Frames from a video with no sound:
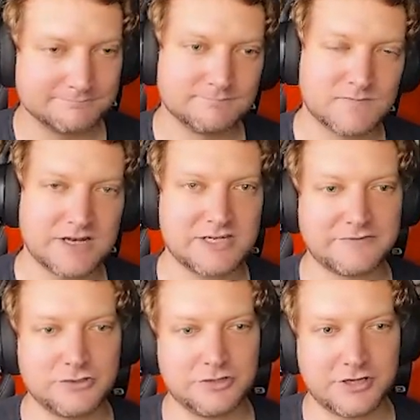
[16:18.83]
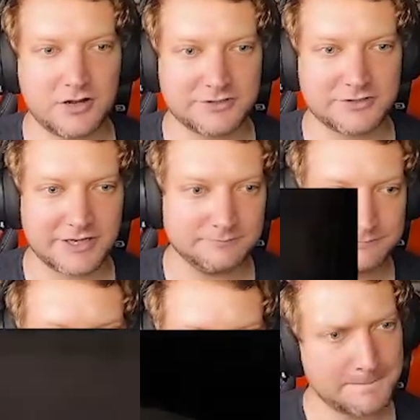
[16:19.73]
I just have to do the dogs again.
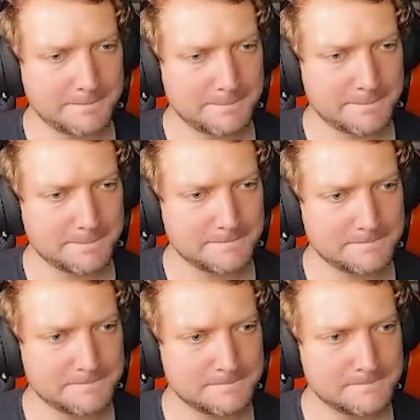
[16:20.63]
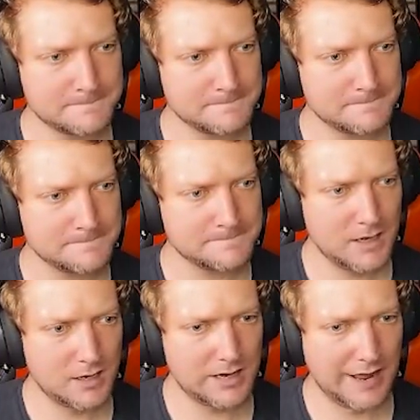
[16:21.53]
Oh god. What
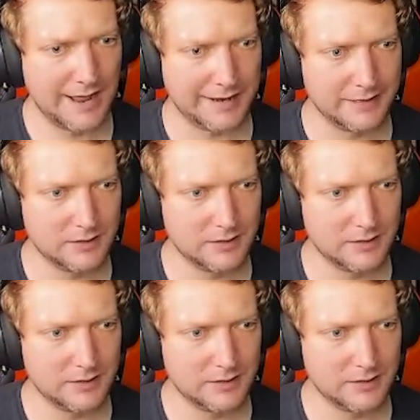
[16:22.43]
the- oh god.